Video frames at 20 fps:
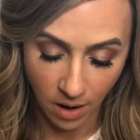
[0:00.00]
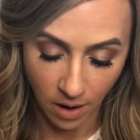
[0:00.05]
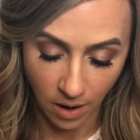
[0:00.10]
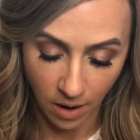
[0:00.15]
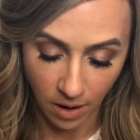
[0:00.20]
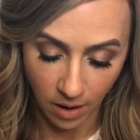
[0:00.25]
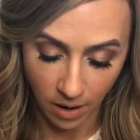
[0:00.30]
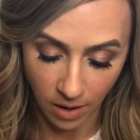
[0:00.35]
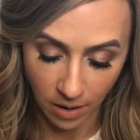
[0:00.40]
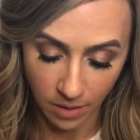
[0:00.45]

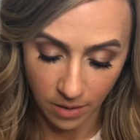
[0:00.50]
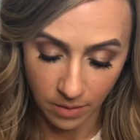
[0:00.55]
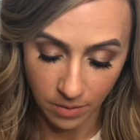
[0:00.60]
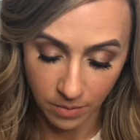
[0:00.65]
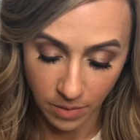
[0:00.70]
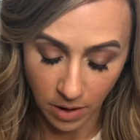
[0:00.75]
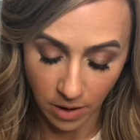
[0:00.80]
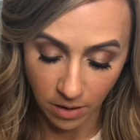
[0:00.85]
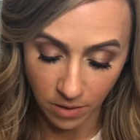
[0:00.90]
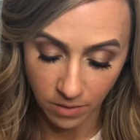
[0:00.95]

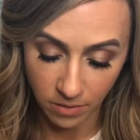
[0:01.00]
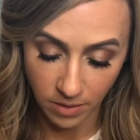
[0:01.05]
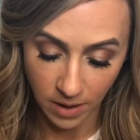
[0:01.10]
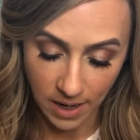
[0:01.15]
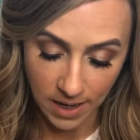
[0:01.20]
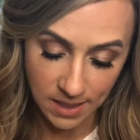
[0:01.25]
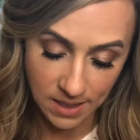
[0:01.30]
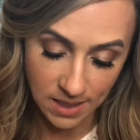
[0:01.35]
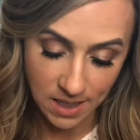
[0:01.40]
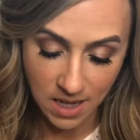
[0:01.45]
All
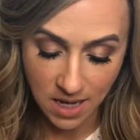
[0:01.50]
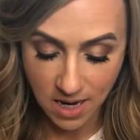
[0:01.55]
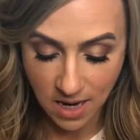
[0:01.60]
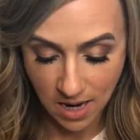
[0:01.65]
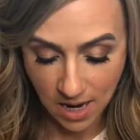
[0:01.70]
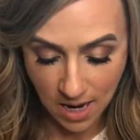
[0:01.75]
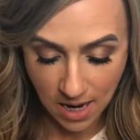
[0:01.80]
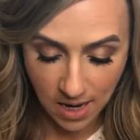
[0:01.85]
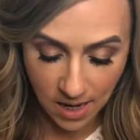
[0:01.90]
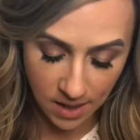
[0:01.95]
right, the
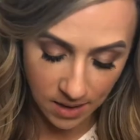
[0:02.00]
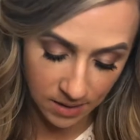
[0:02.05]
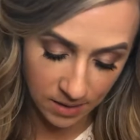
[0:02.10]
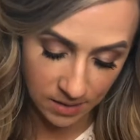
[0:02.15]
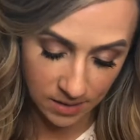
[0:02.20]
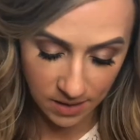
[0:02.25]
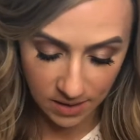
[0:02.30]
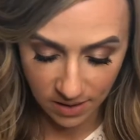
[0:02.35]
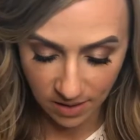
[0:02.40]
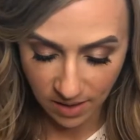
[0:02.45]

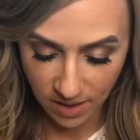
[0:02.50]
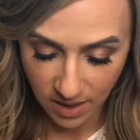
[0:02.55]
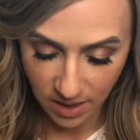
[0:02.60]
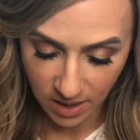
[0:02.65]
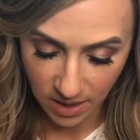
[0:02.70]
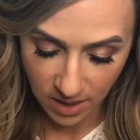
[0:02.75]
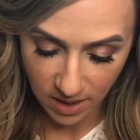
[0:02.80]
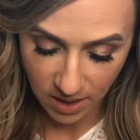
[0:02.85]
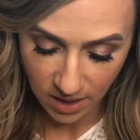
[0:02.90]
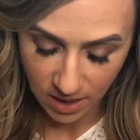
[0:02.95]
next
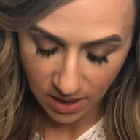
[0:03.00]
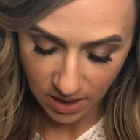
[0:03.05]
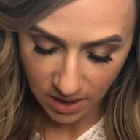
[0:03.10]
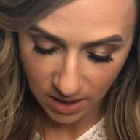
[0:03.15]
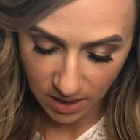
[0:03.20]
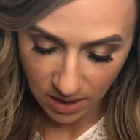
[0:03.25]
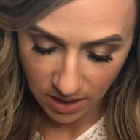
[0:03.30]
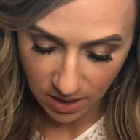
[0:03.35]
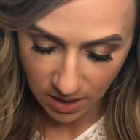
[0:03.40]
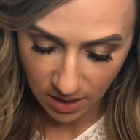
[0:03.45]

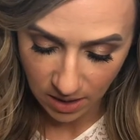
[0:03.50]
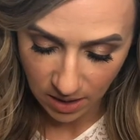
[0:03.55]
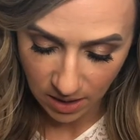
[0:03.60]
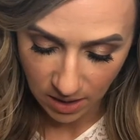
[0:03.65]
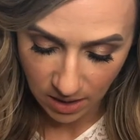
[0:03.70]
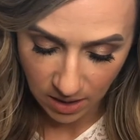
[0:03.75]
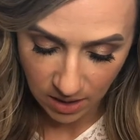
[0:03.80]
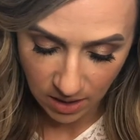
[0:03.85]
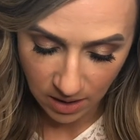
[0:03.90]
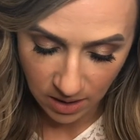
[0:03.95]
thing
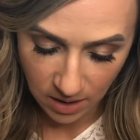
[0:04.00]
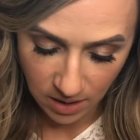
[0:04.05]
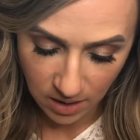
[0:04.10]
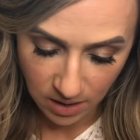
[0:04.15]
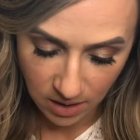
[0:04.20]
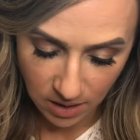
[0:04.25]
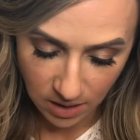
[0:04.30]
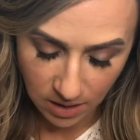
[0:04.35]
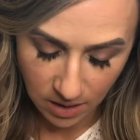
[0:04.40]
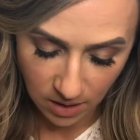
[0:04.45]

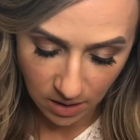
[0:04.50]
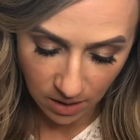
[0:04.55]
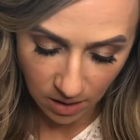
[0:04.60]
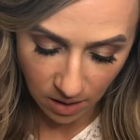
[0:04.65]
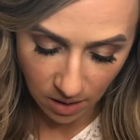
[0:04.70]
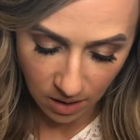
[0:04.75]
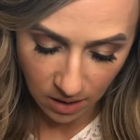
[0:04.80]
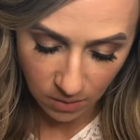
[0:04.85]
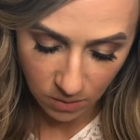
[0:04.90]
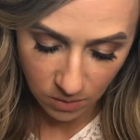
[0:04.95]
that
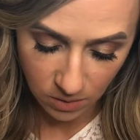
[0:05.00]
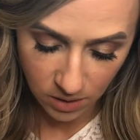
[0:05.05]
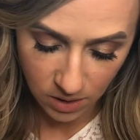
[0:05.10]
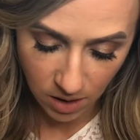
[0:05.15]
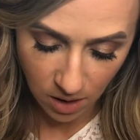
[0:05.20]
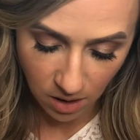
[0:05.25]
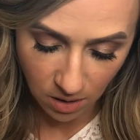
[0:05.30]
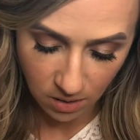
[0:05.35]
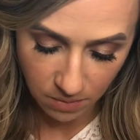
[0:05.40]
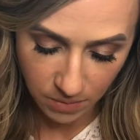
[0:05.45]
I will
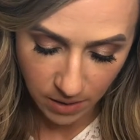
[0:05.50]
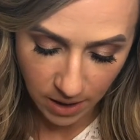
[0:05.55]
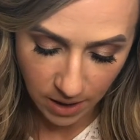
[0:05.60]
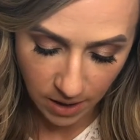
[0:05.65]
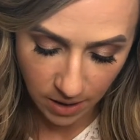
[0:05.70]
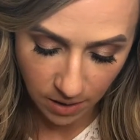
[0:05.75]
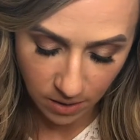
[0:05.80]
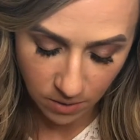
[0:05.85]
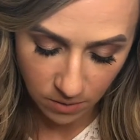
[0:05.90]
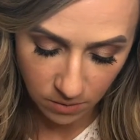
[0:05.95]
talk
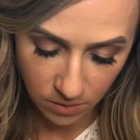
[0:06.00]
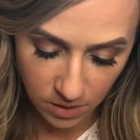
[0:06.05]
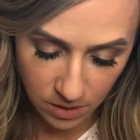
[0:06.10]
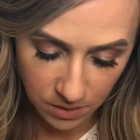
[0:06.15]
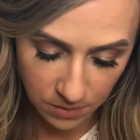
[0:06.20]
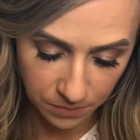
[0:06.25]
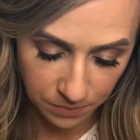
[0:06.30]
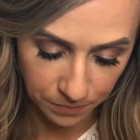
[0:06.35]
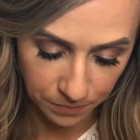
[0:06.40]
about